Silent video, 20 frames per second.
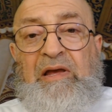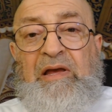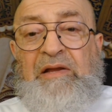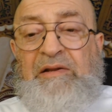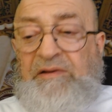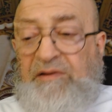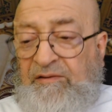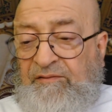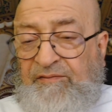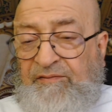
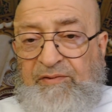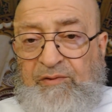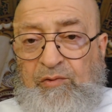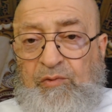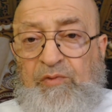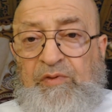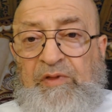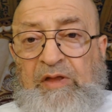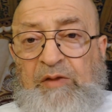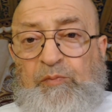And if
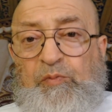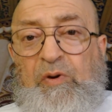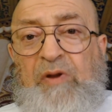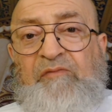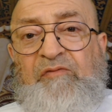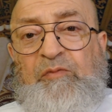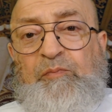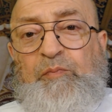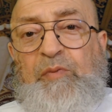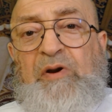through that
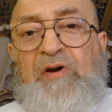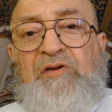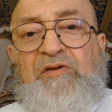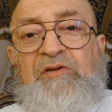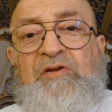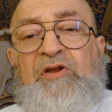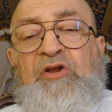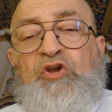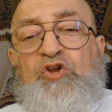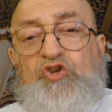private part
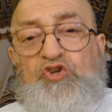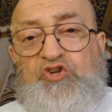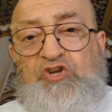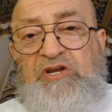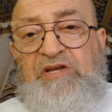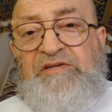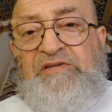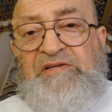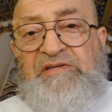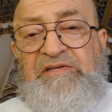
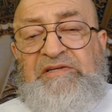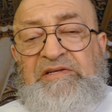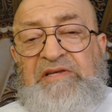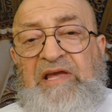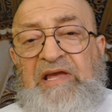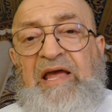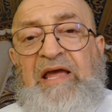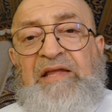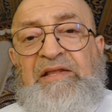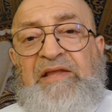Jesus
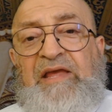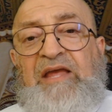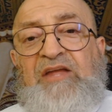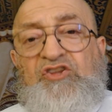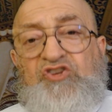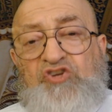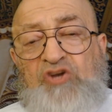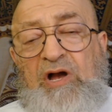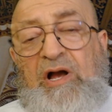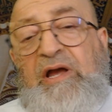had a
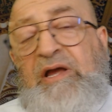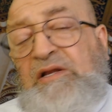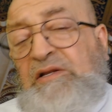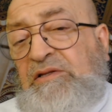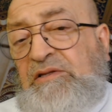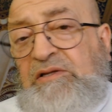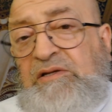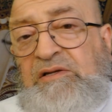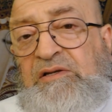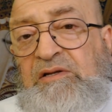
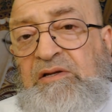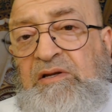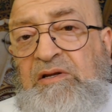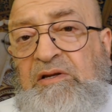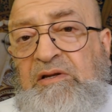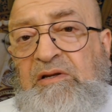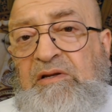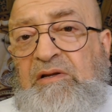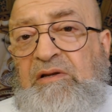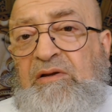child,
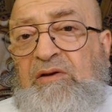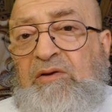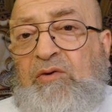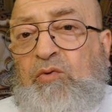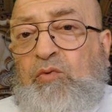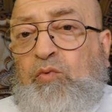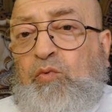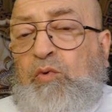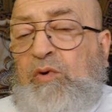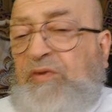
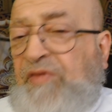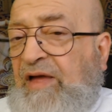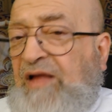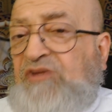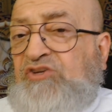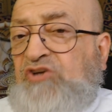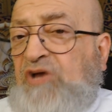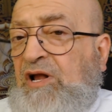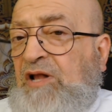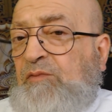would
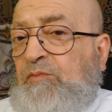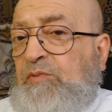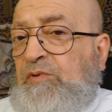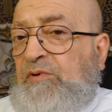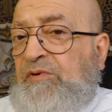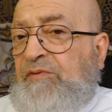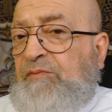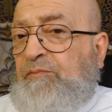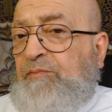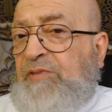that
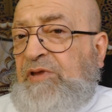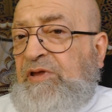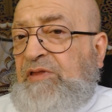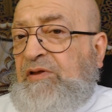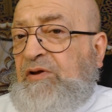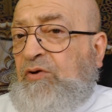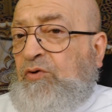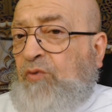child be the